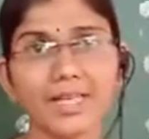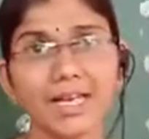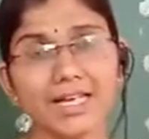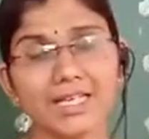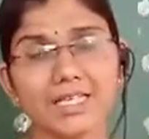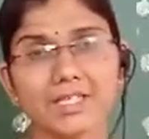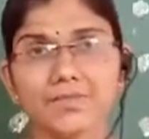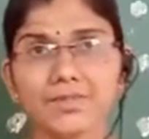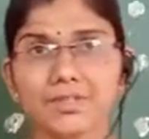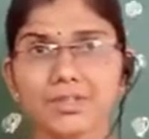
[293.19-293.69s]

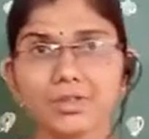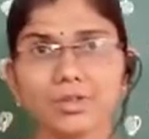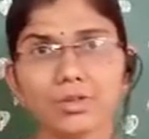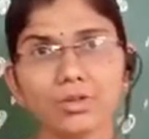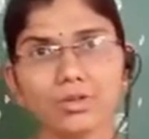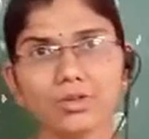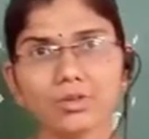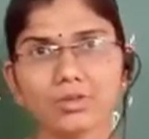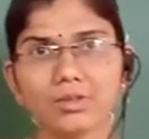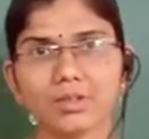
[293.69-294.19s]
As we
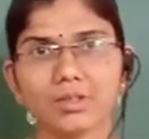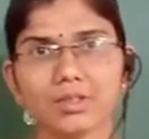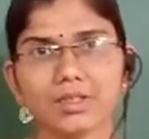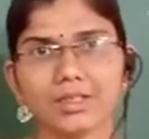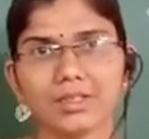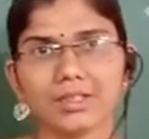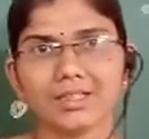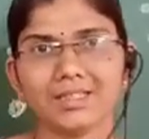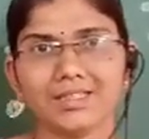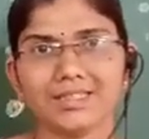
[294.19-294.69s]
know,
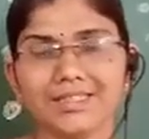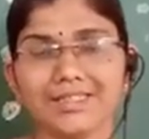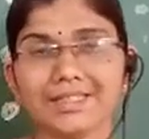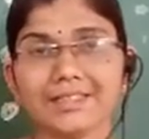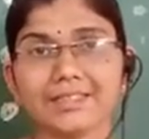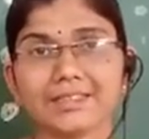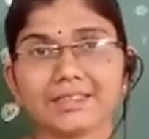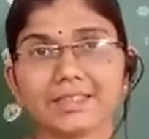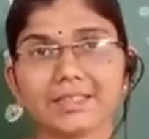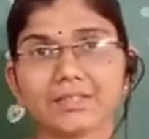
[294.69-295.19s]

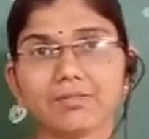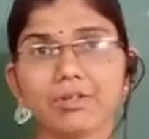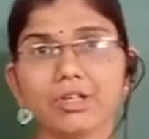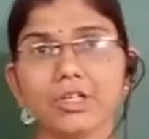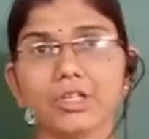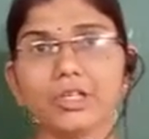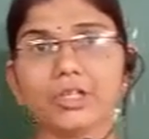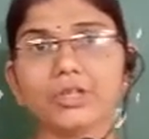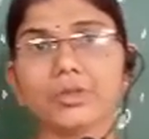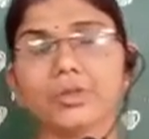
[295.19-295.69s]
it is equal